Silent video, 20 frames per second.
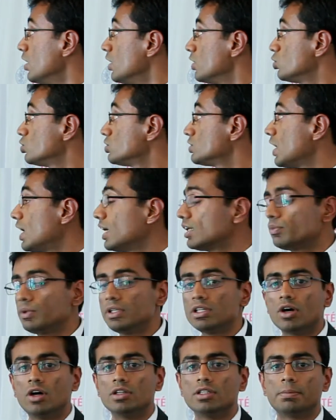To start
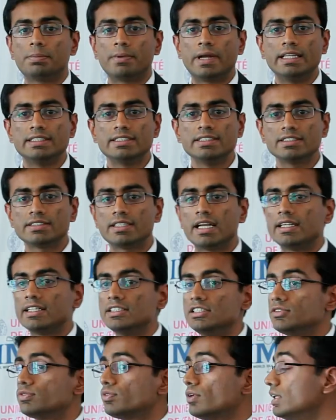with, on the pricing
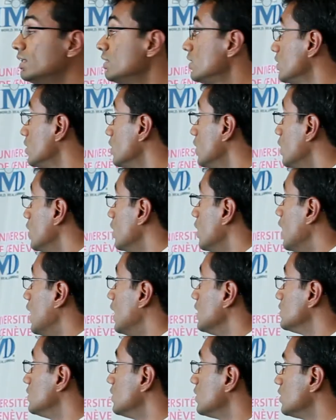strategy front,
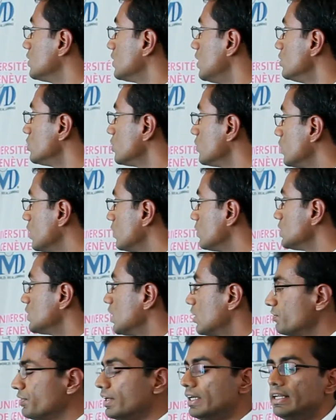as the results of the
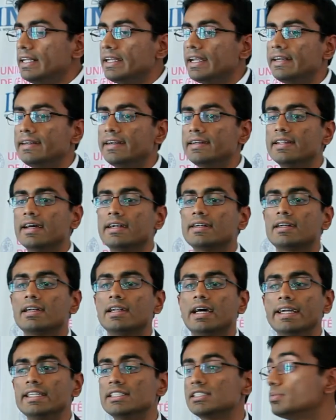survey indicated that
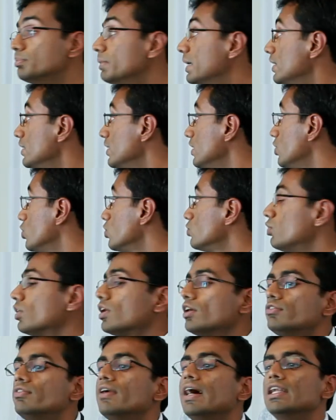clients mainly look
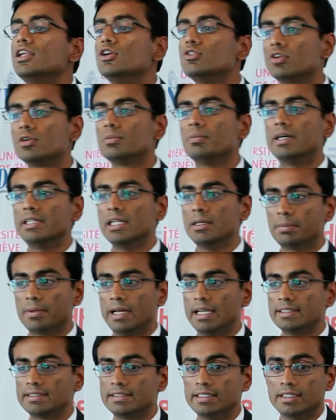for a value for money
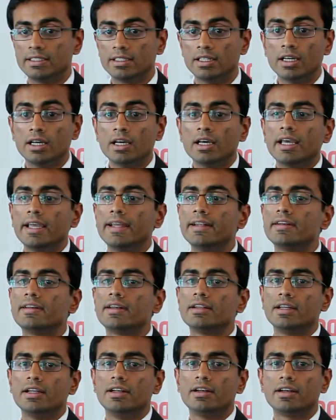pricing.
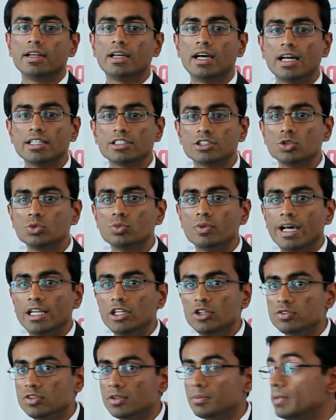In regards to
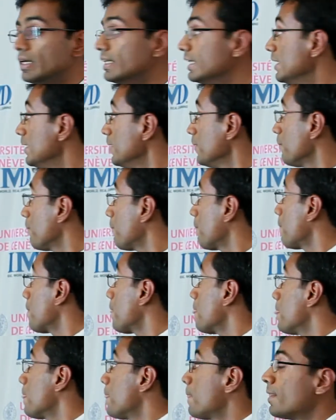value for money,
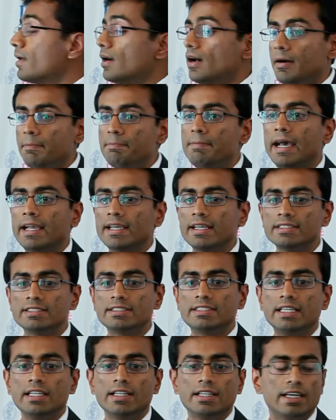
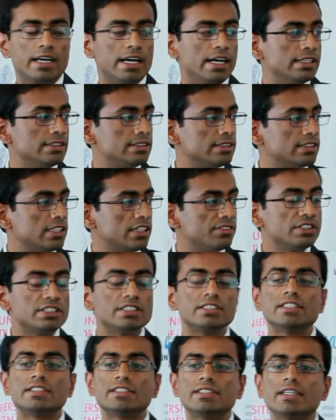package deal, as the survey
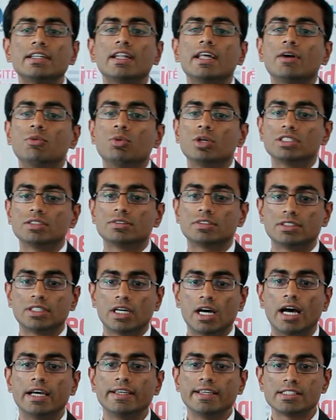suggested, was
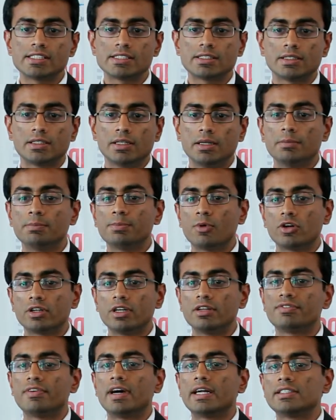the highest
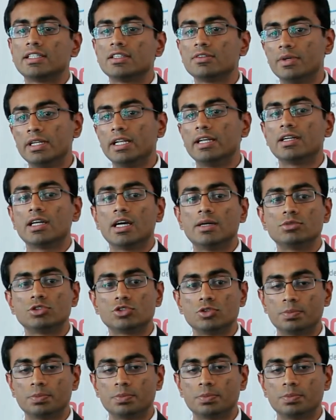important factor when it comes to